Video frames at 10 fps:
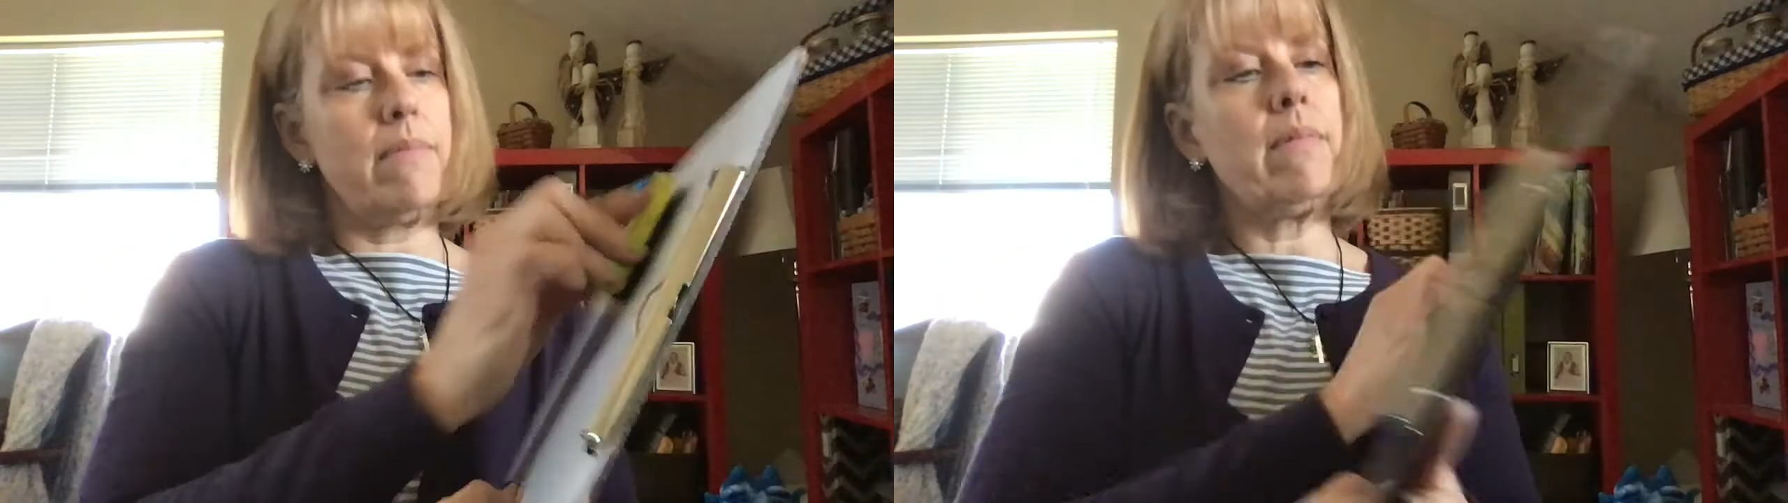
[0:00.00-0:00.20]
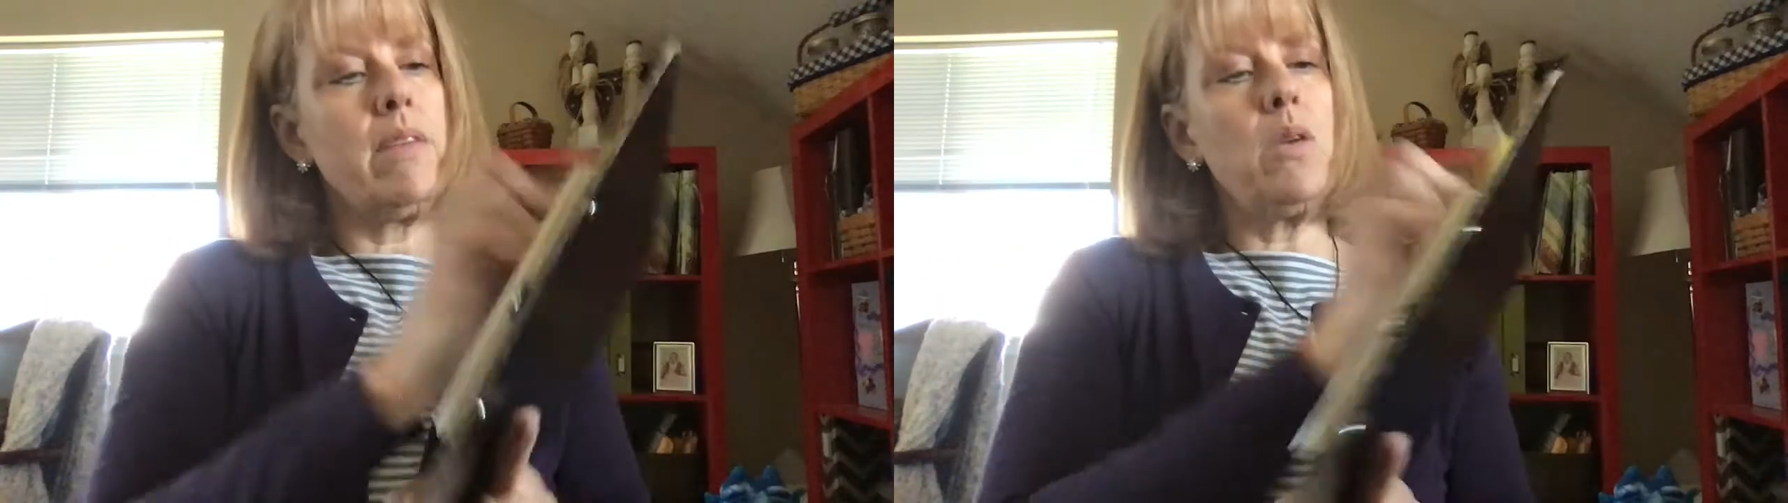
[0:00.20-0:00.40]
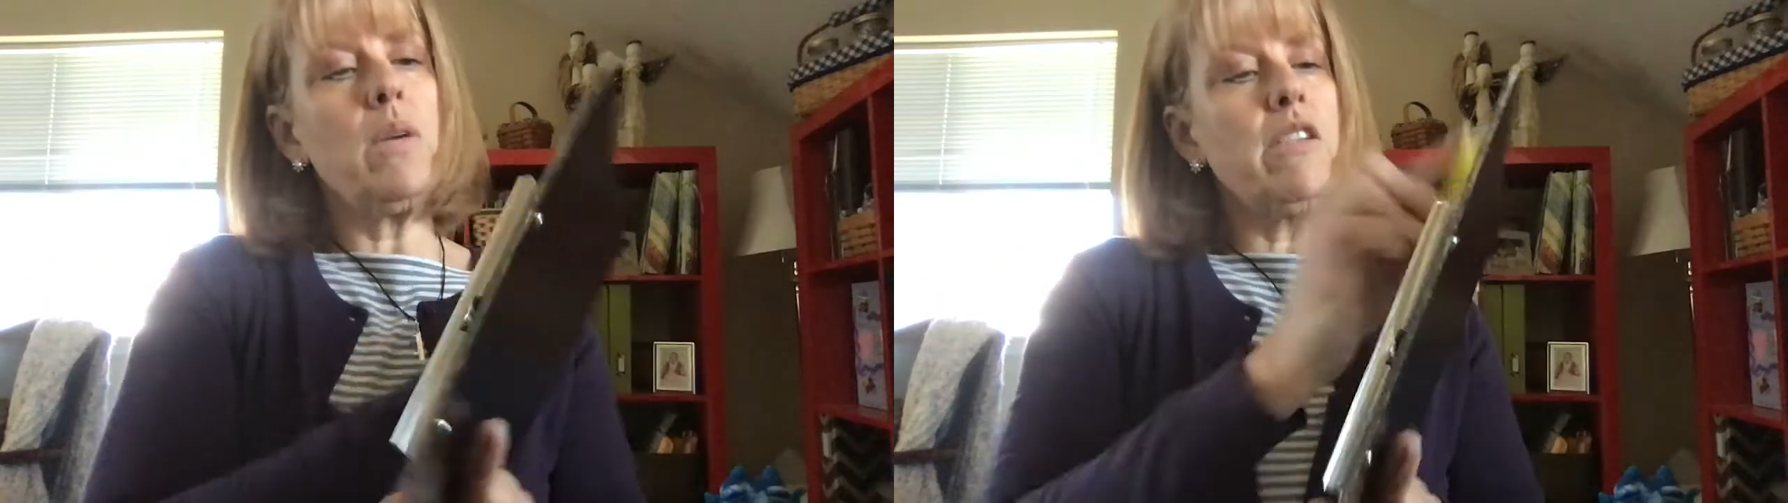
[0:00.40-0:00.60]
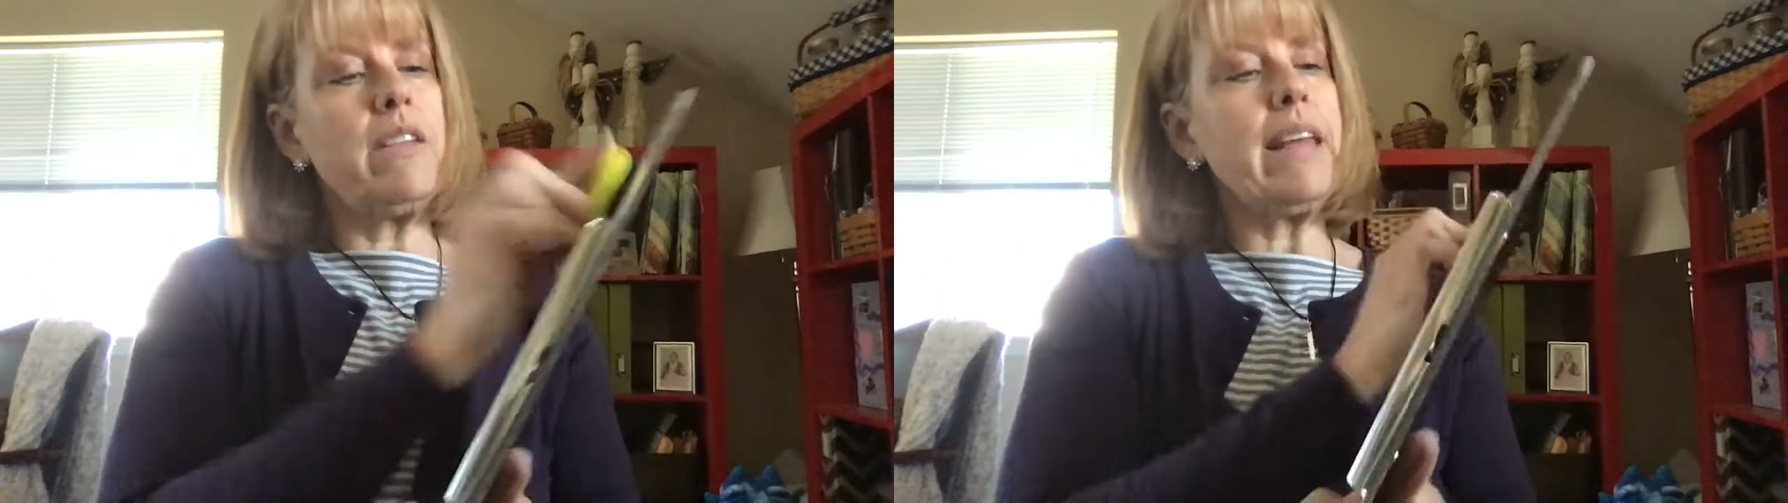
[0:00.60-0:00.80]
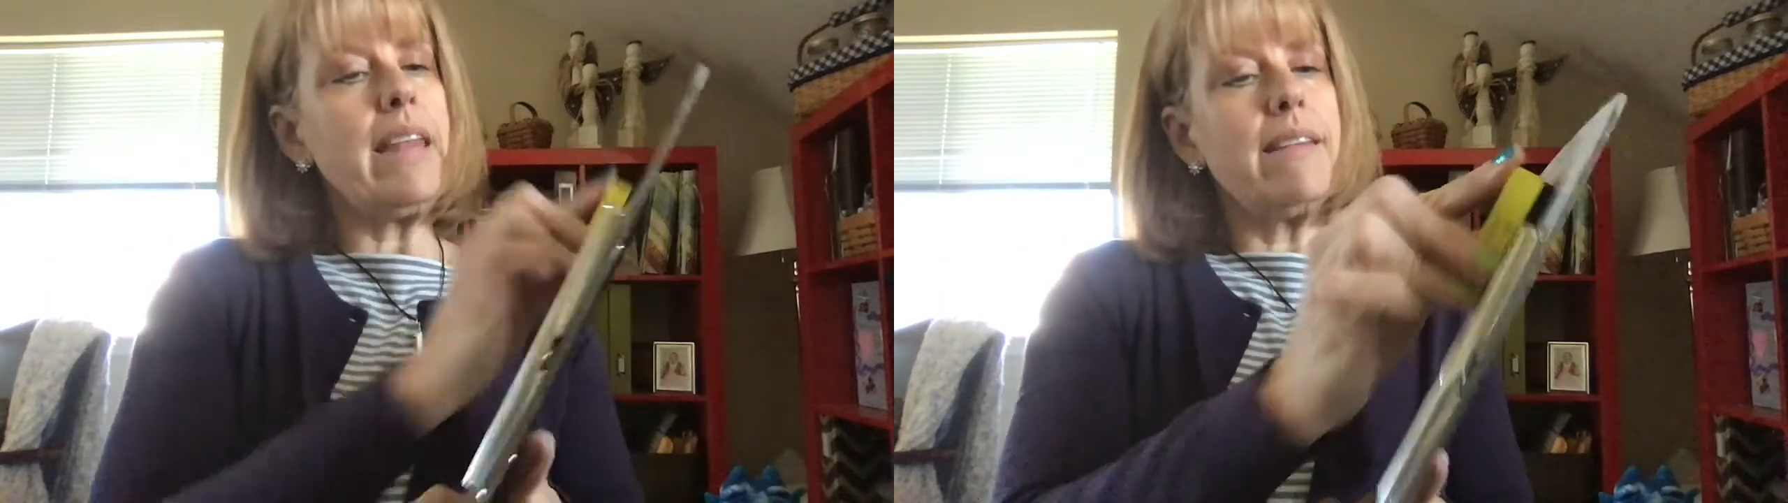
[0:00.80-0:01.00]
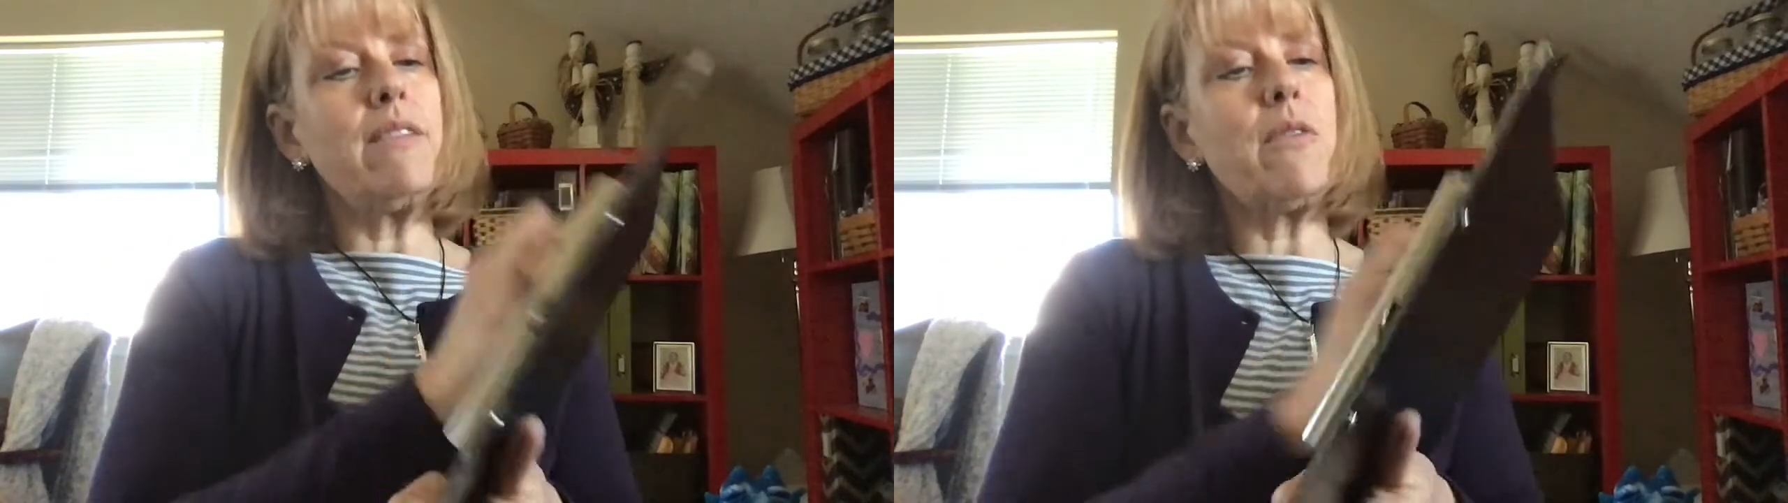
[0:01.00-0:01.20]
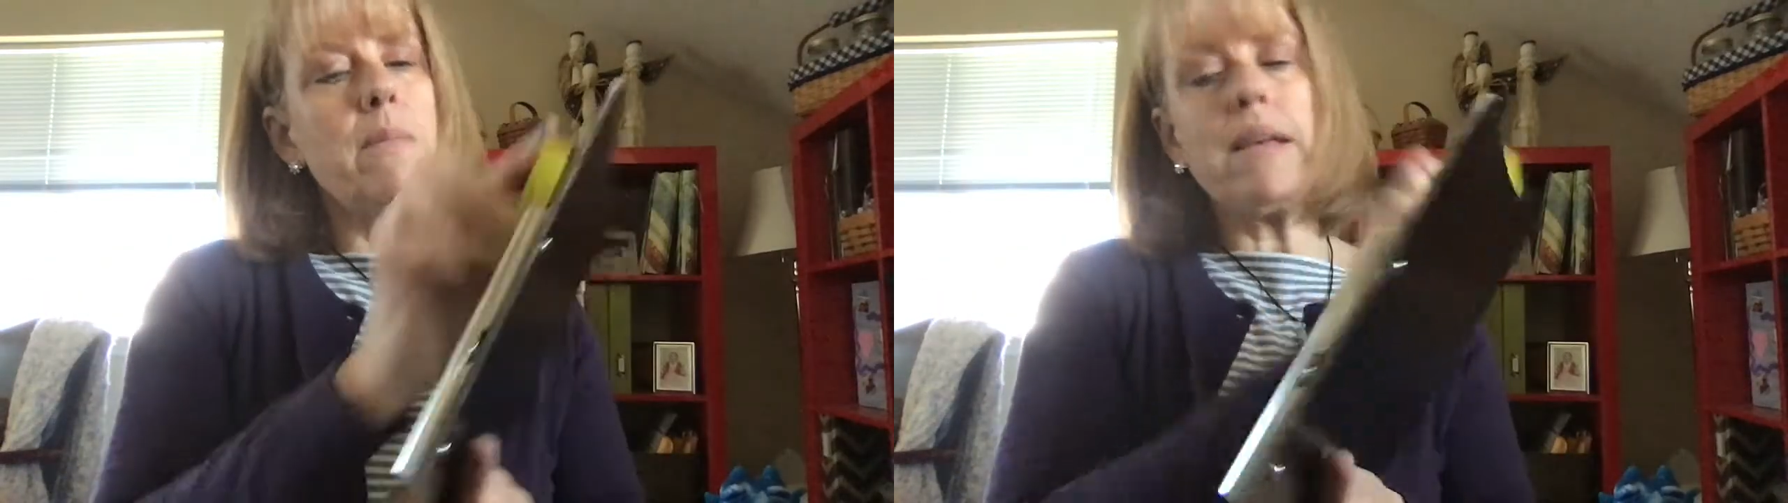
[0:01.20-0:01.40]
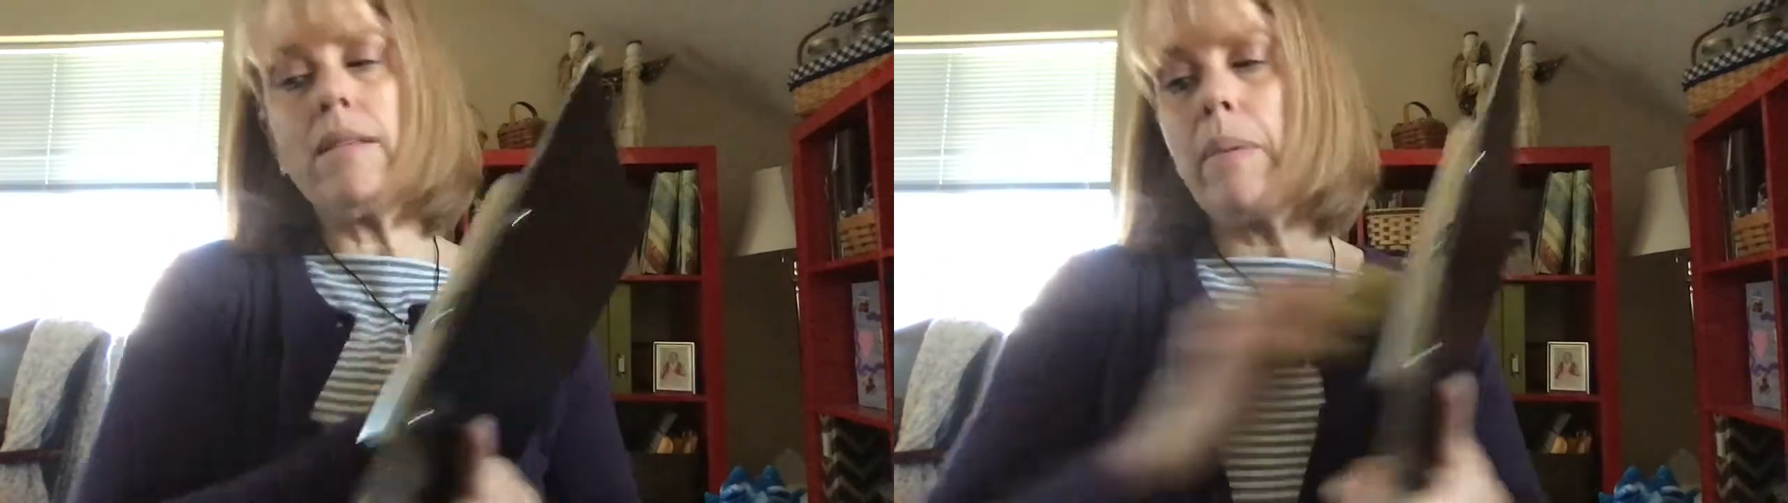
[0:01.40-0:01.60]
And you can just get a different
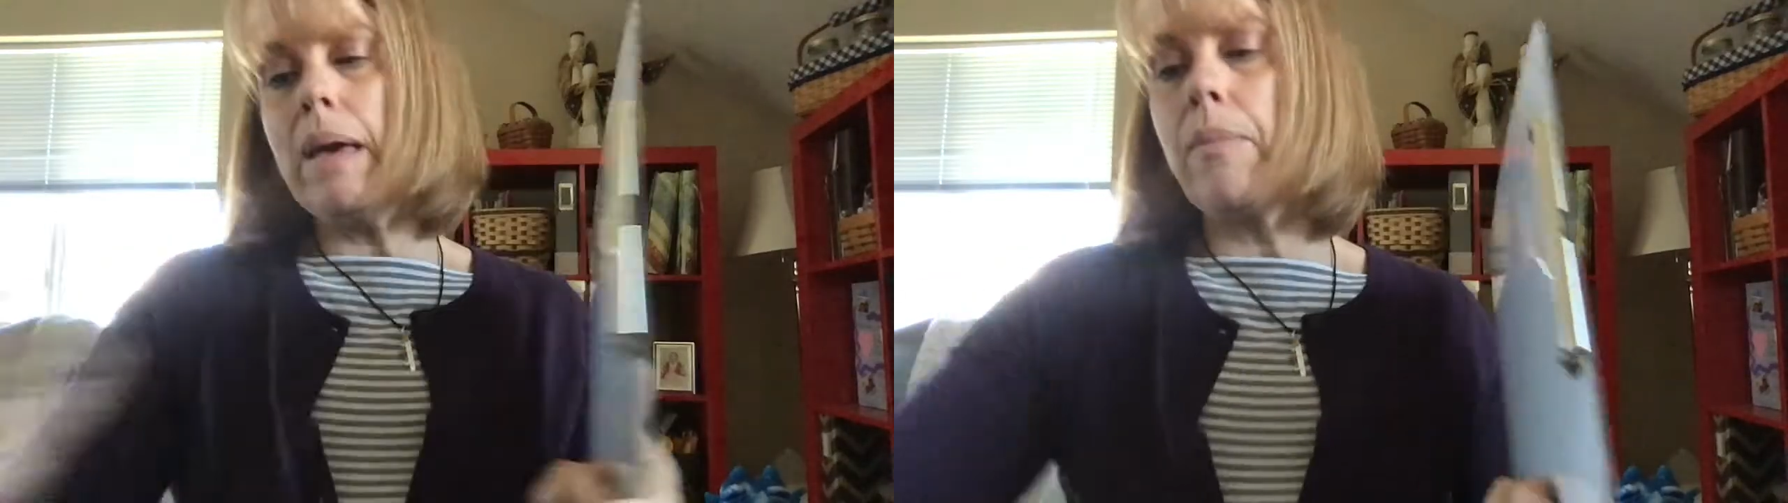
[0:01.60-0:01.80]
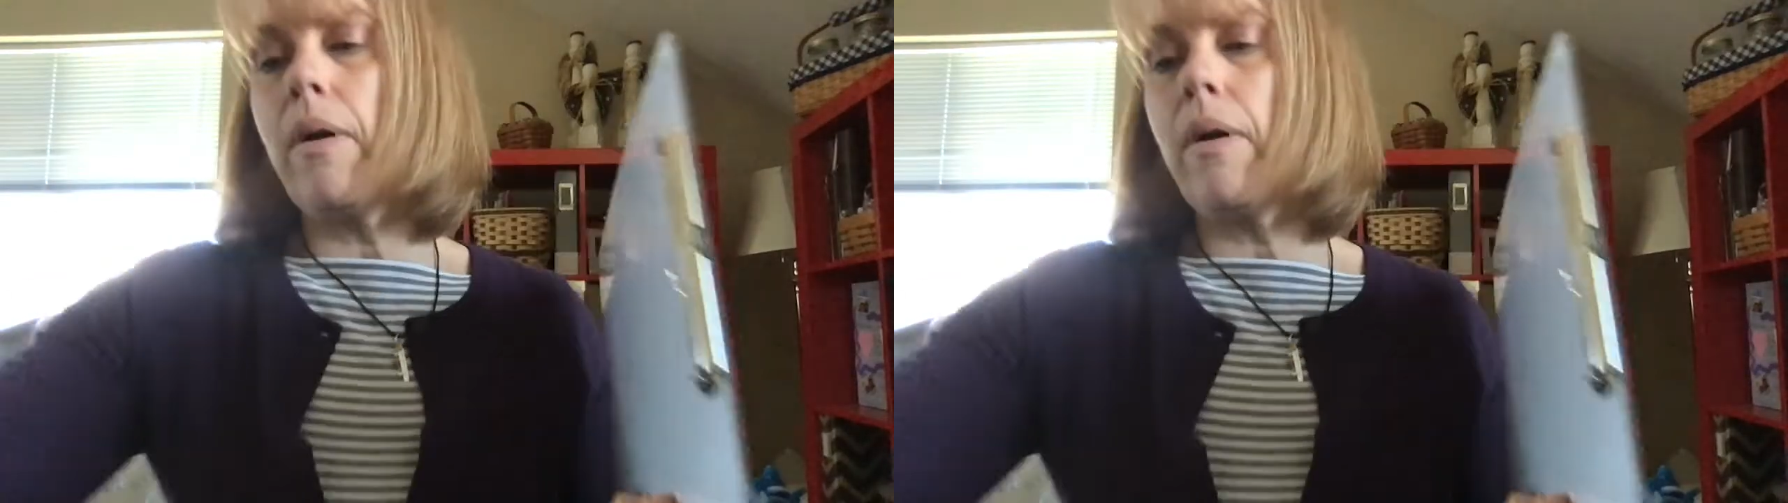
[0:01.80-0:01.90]
piece of paper.